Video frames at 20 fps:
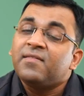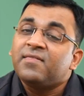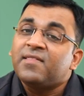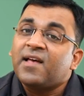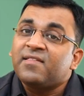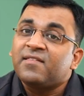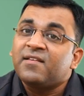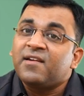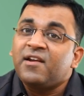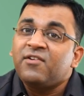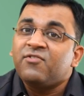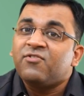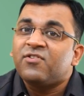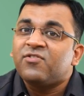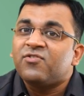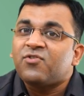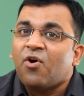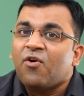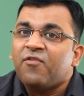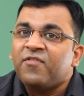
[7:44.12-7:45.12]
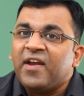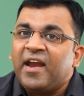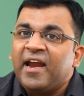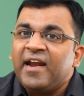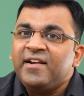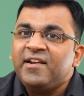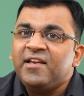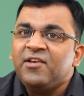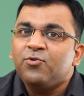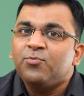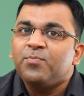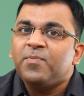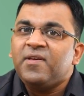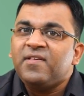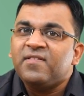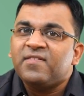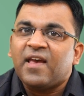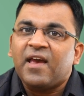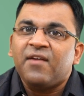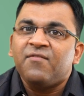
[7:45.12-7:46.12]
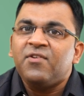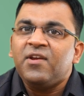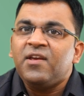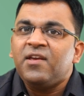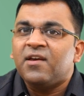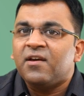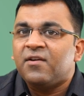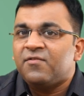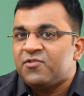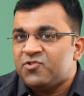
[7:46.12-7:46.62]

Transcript: That's an interest of 80 rupees every year,